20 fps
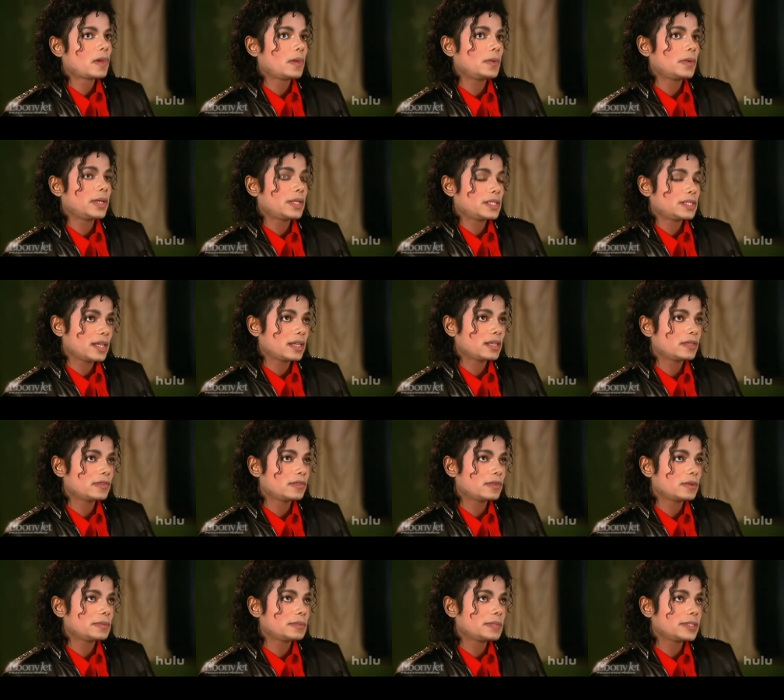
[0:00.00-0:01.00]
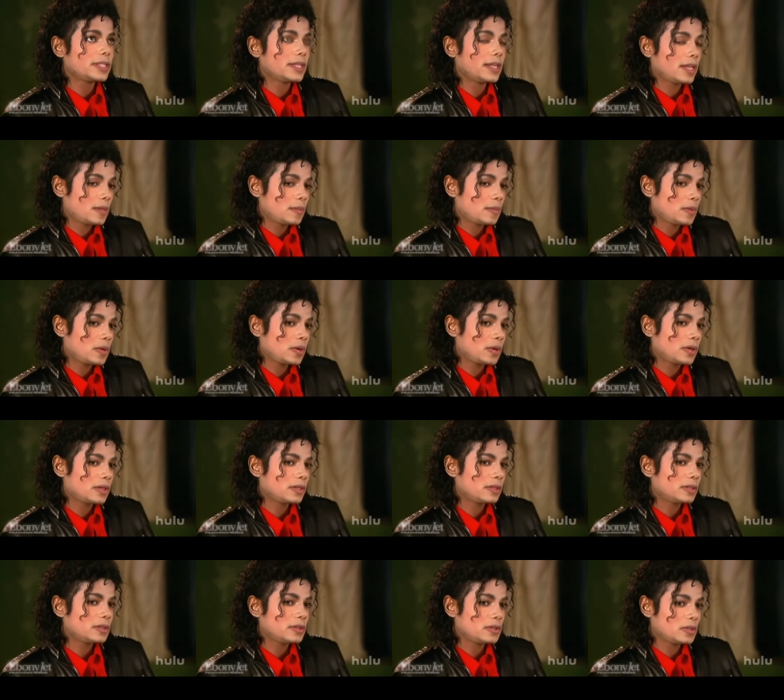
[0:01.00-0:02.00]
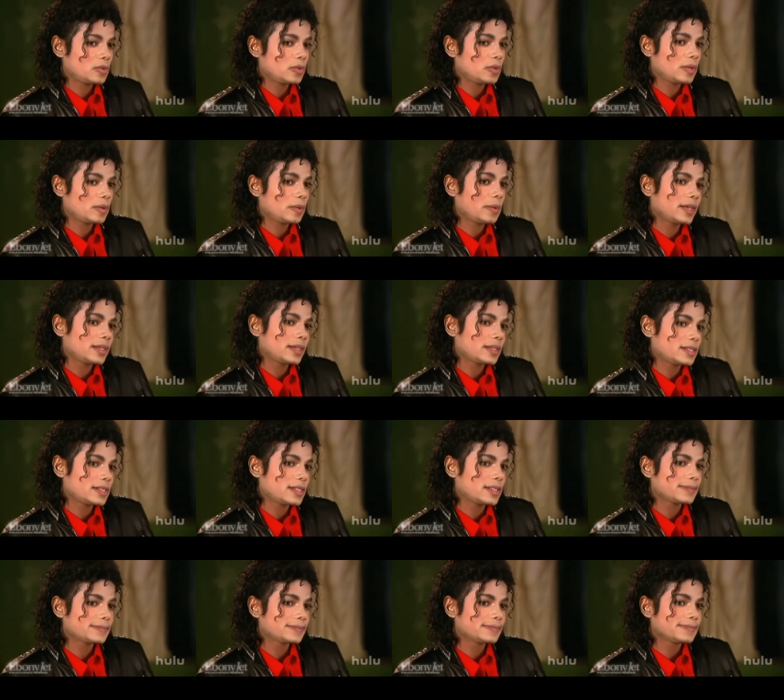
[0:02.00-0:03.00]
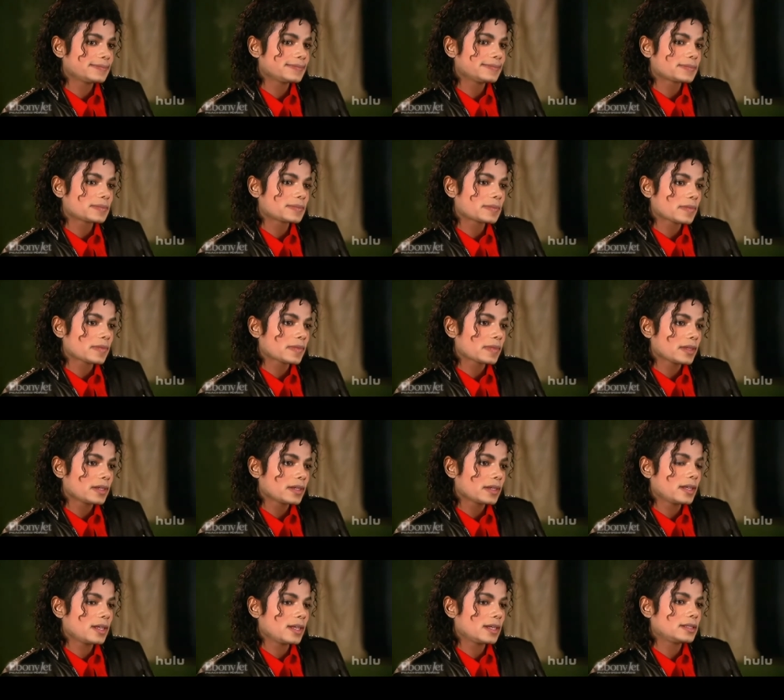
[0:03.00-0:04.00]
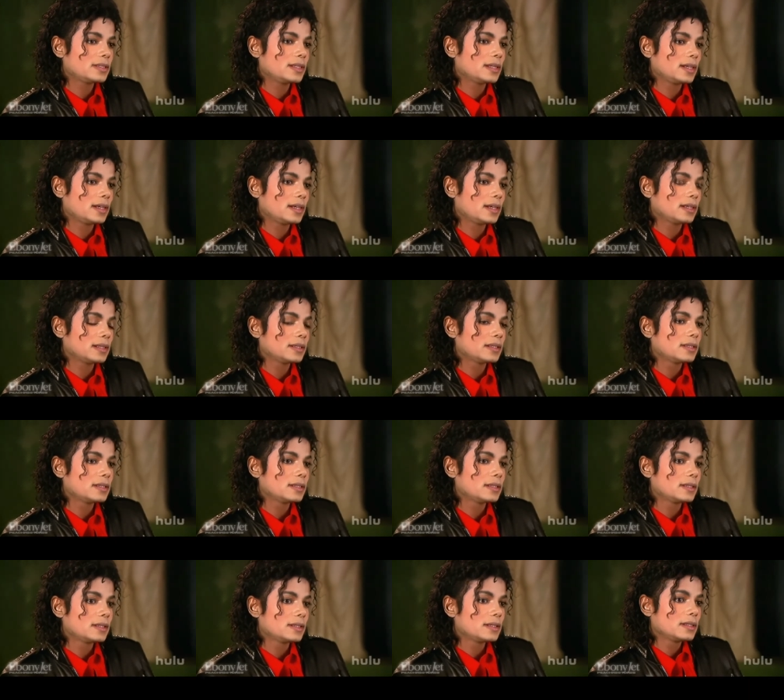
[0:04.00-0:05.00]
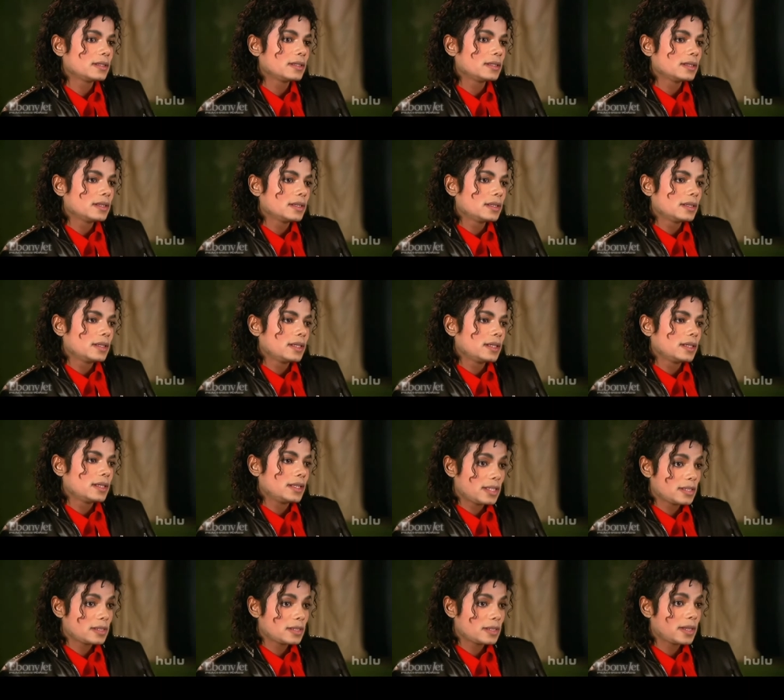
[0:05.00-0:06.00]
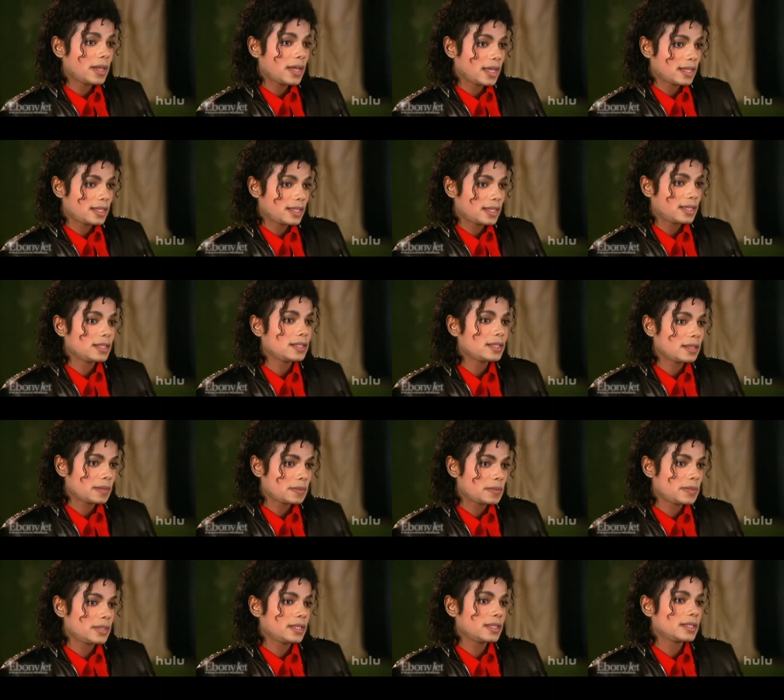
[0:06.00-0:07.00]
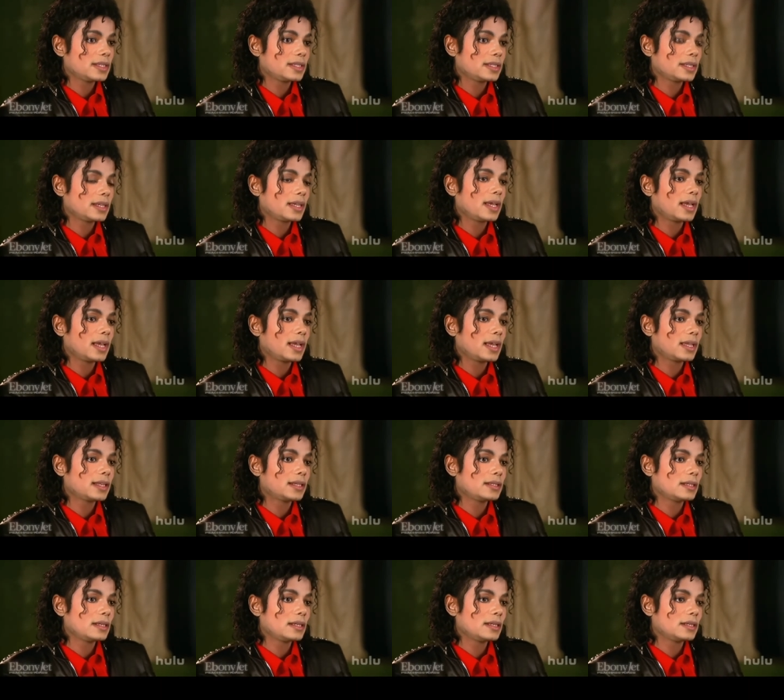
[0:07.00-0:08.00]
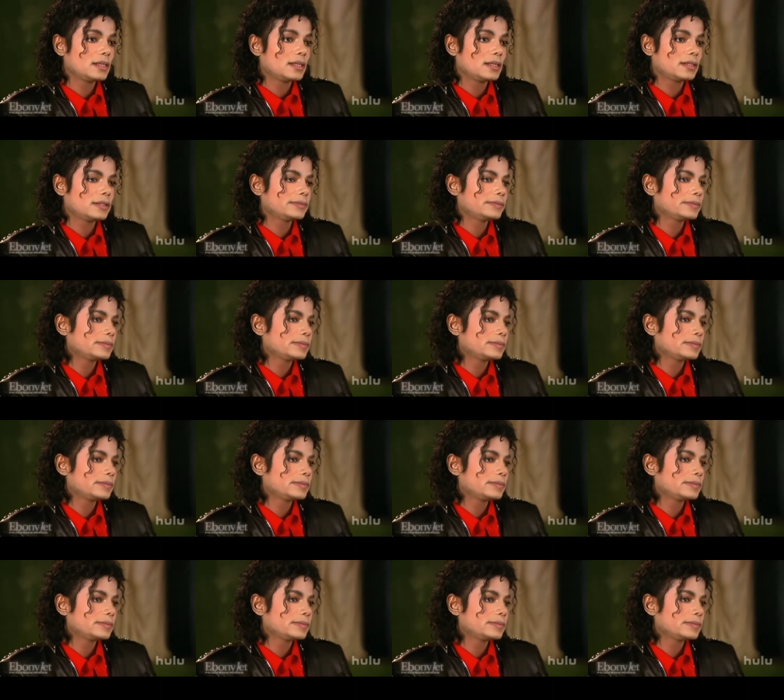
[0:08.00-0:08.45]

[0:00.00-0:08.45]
we had taken from Time or Newsweek magazine. Yeah. And, uh, and he is a black kid like me, mm -hmm. and. Uh,